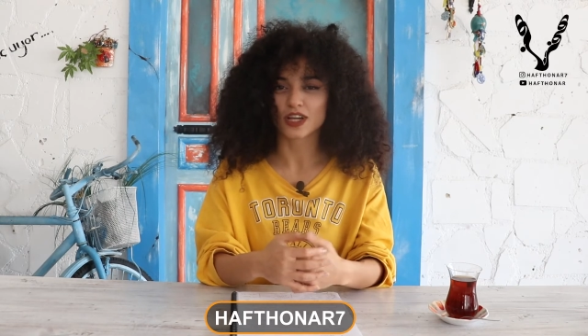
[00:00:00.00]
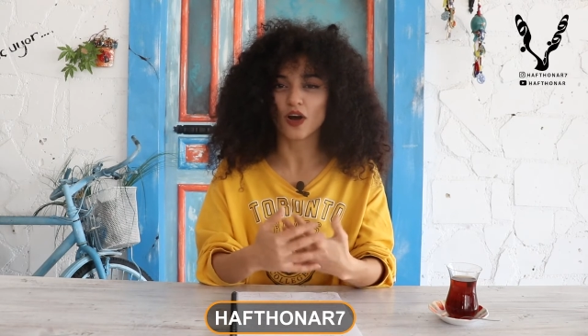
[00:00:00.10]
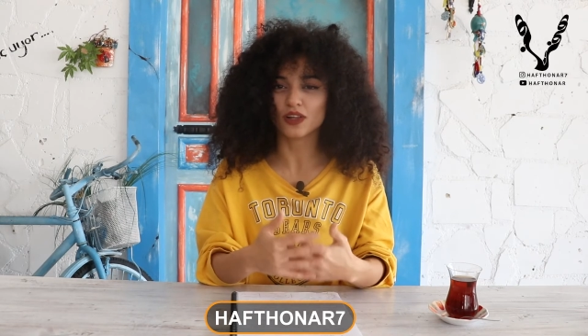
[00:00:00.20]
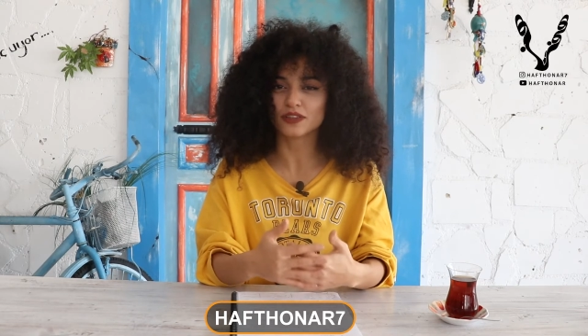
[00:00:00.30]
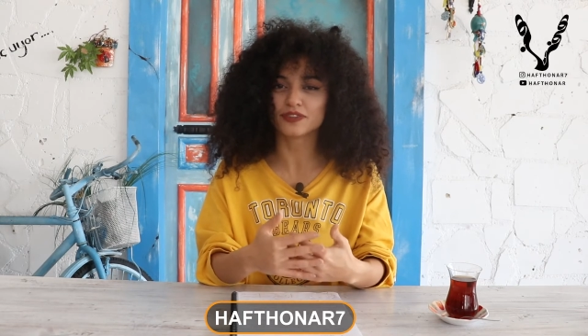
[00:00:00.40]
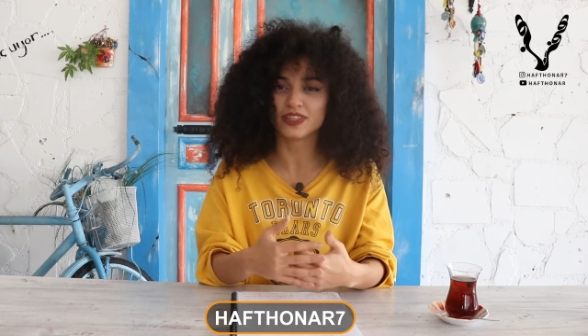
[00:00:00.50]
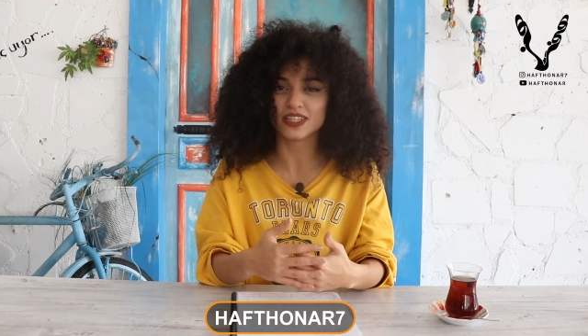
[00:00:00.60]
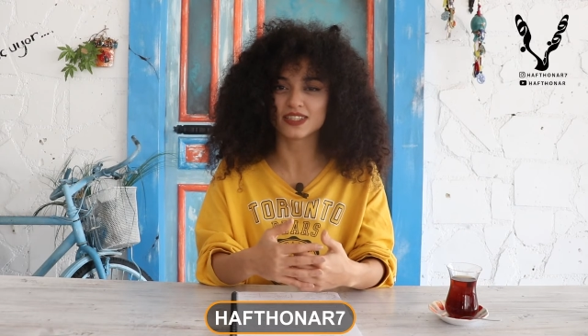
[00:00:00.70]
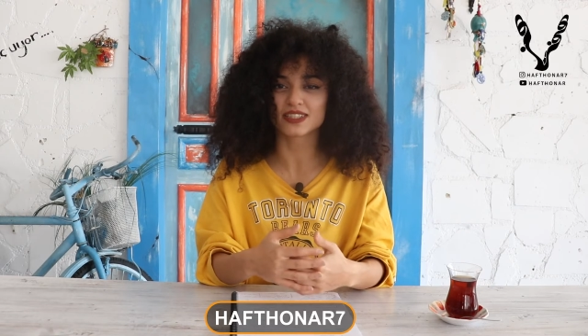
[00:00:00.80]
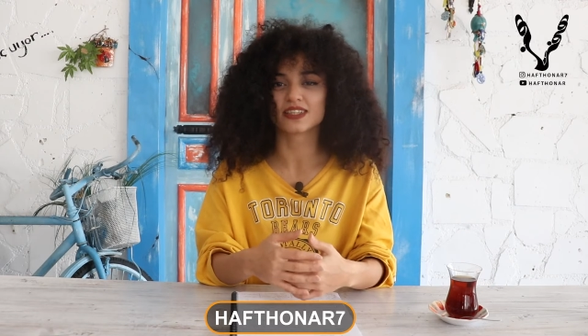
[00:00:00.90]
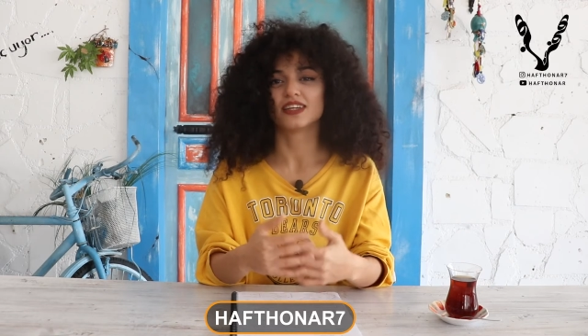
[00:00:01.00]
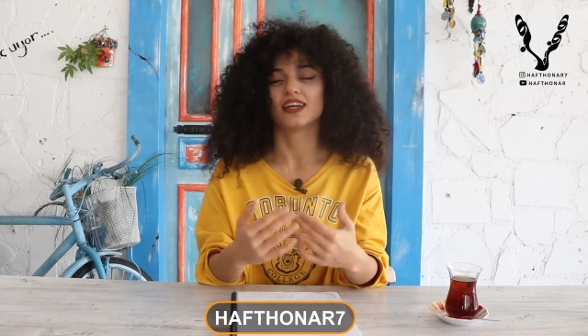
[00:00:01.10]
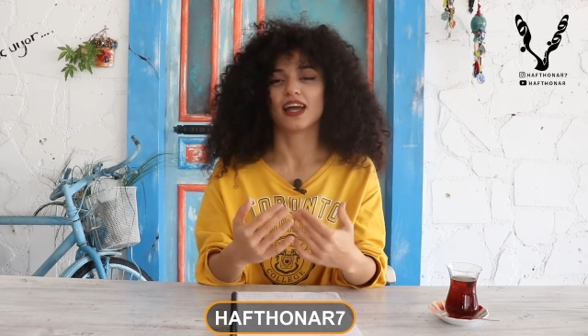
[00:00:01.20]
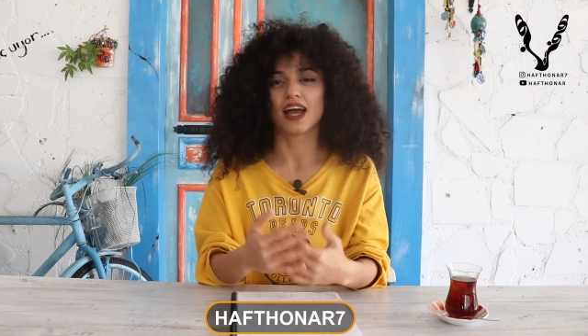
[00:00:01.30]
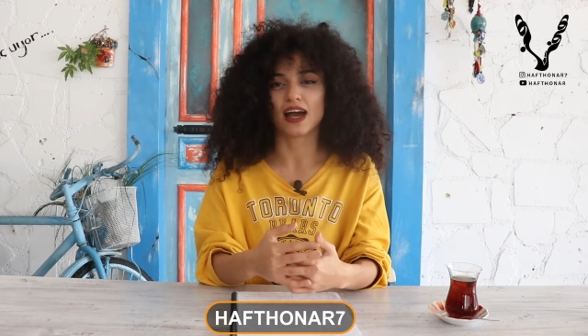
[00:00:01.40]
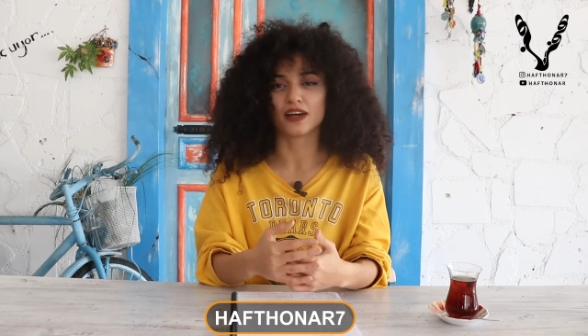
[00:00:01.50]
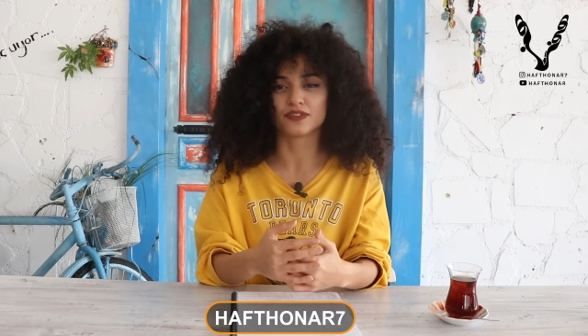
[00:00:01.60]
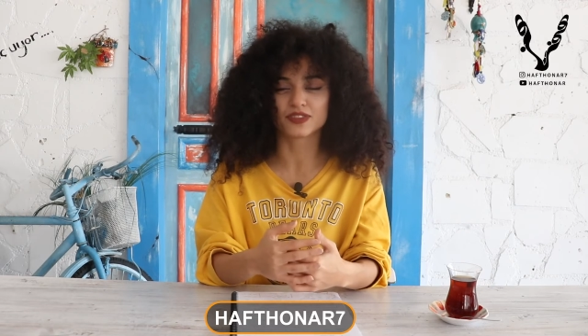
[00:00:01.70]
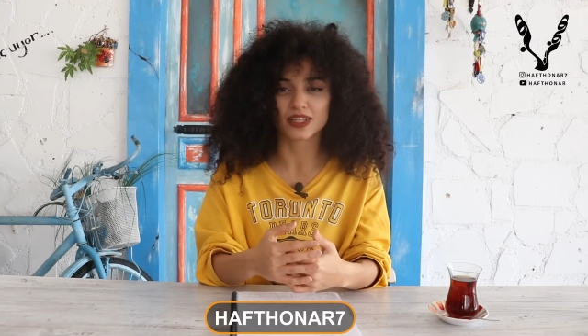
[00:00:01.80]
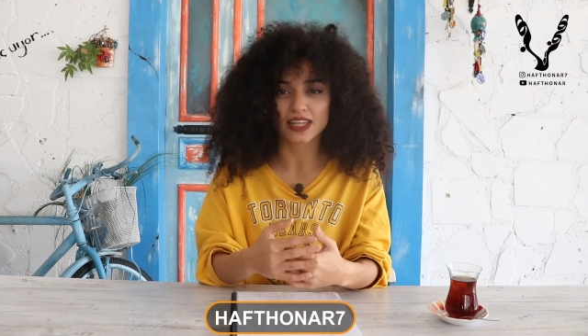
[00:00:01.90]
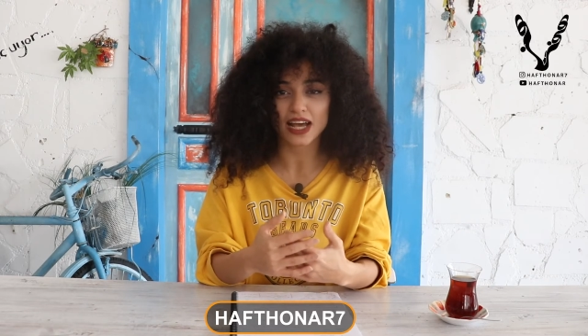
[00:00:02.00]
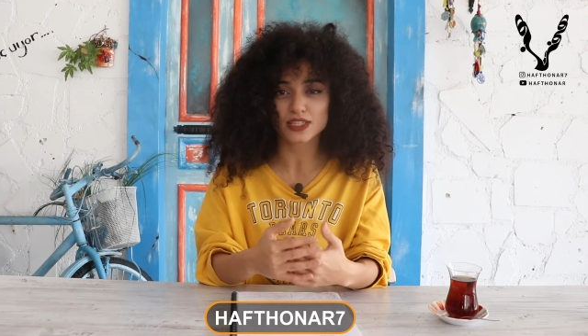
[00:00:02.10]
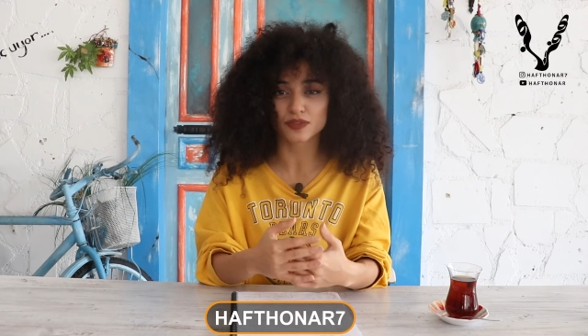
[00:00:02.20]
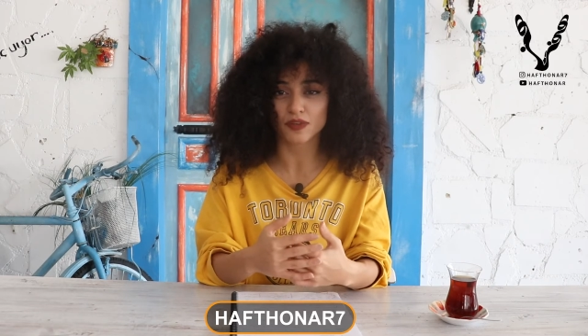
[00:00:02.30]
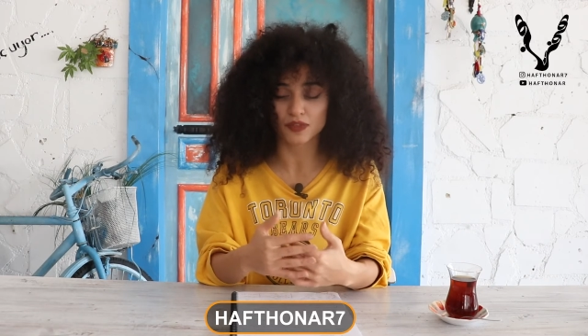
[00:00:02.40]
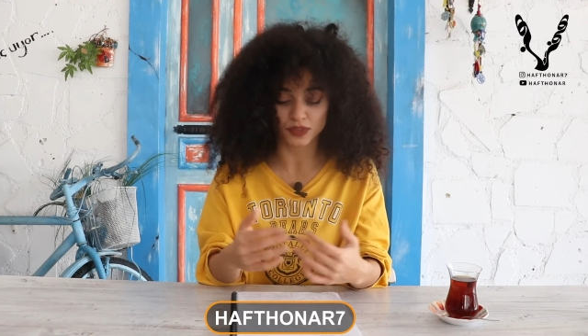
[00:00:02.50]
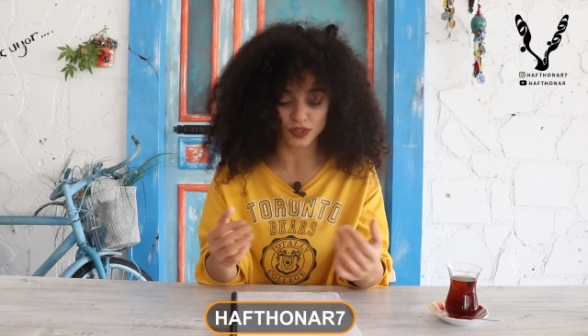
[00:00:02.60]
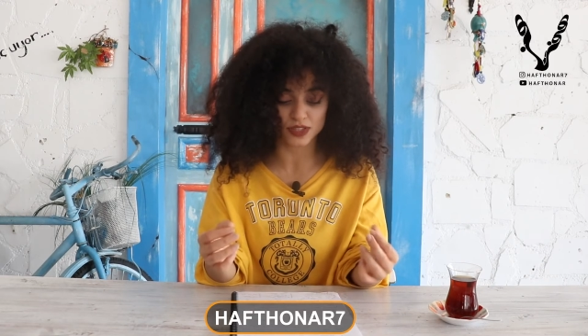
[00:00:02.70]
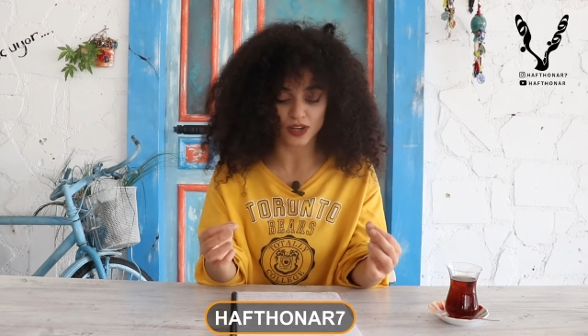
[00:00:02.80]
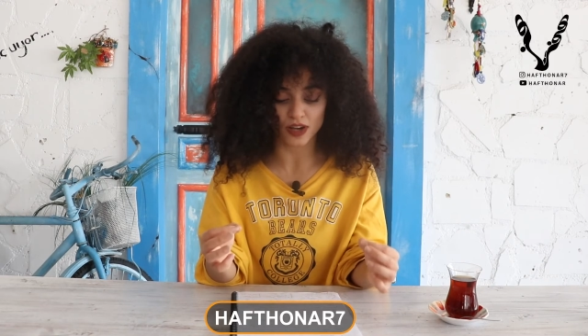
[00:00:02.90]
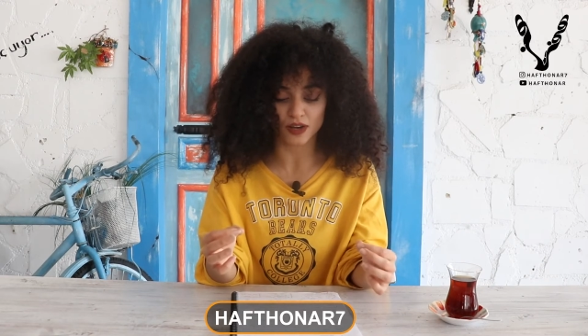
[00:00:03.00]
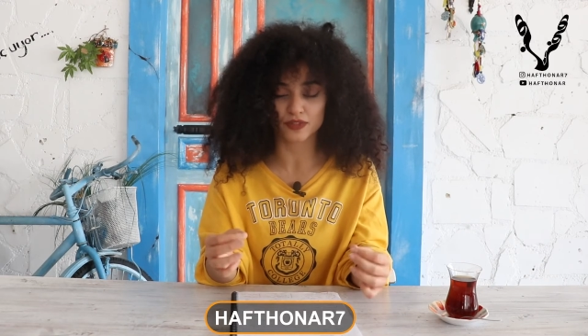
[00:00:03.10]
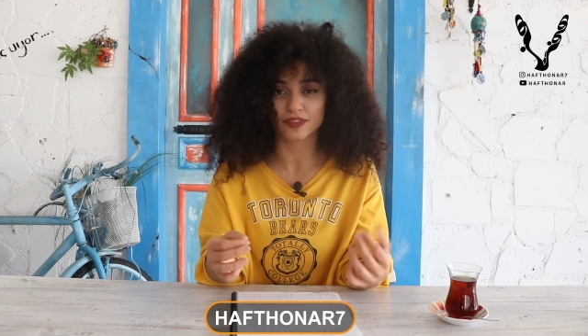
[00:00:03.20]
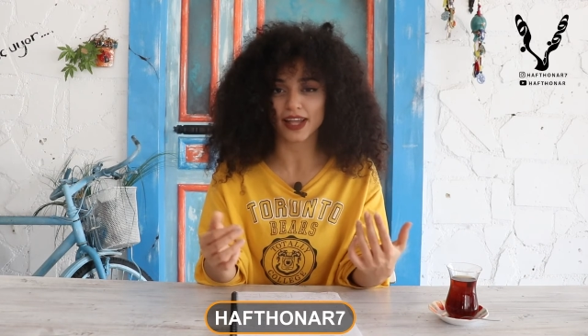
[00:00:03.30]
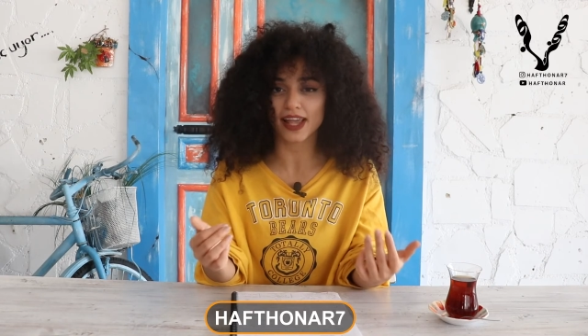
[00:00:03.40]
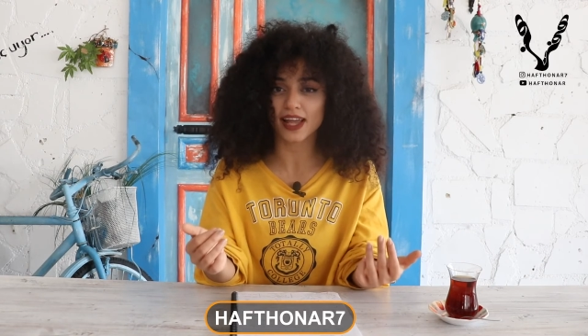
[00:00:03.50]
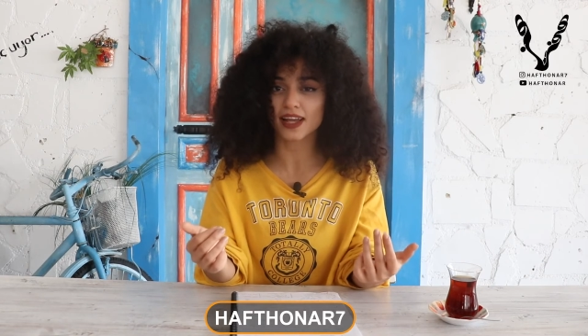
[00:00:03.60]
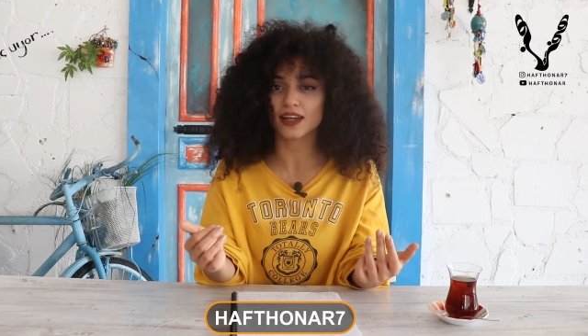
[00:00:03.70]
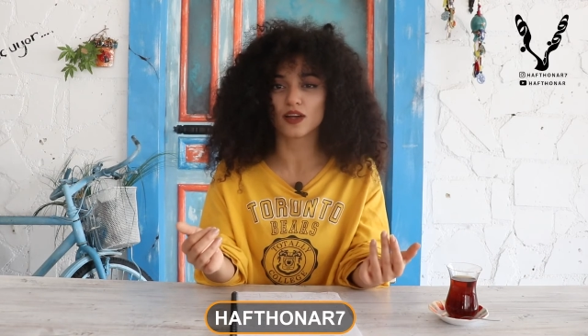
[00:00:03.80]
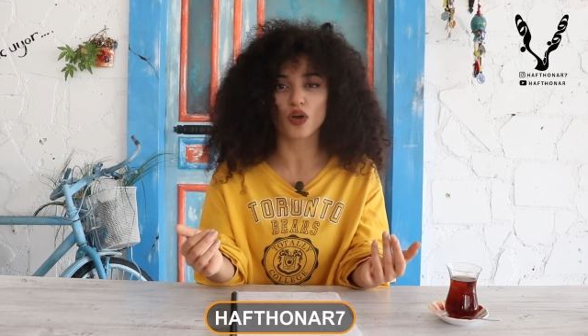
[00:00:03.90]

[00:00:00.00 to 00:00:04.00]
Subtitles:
All of these have the last vowels of e,